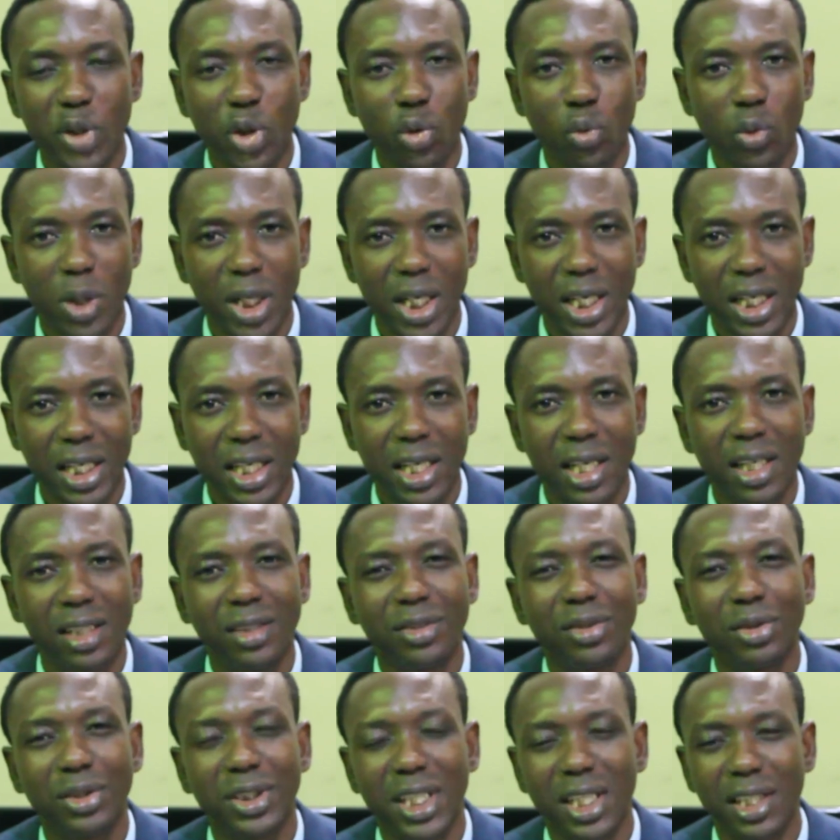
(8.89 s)
your way again
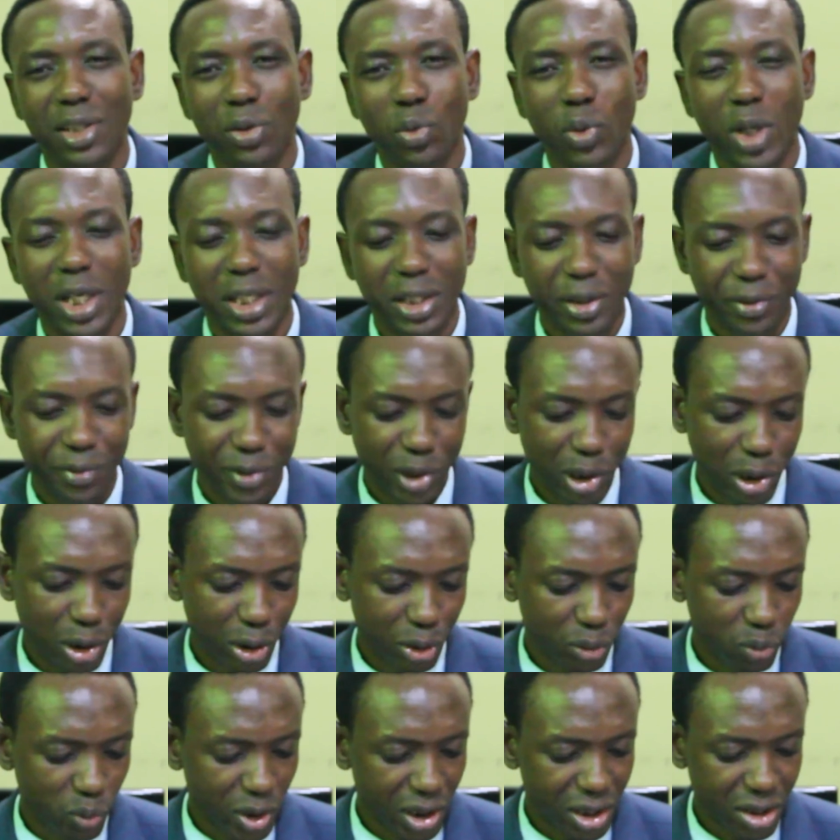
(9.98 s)
to share the word of the
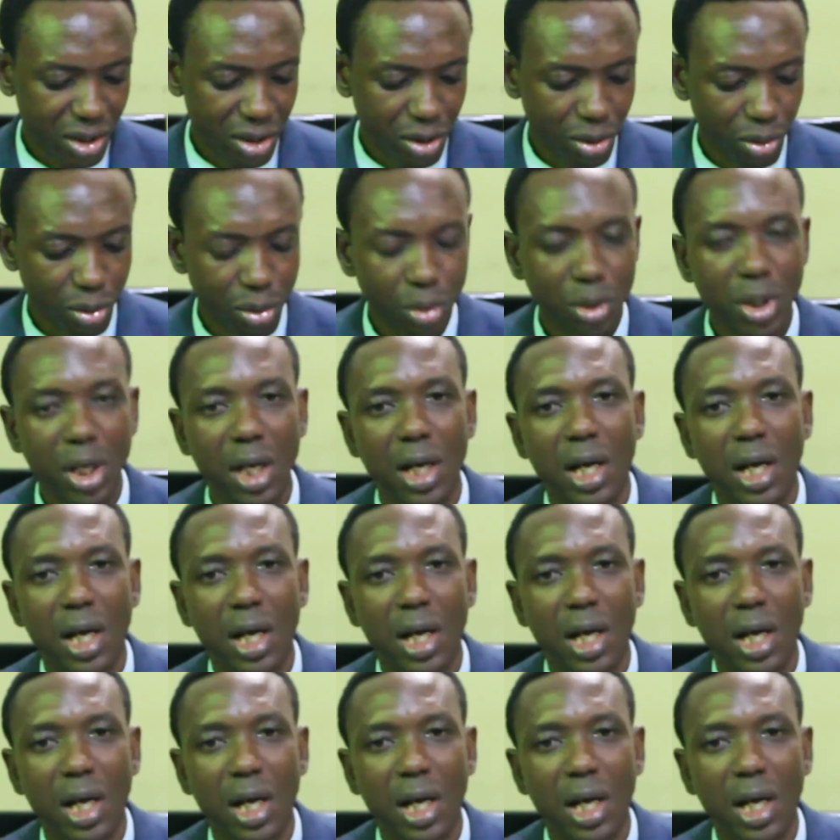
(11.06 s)
Lord with you.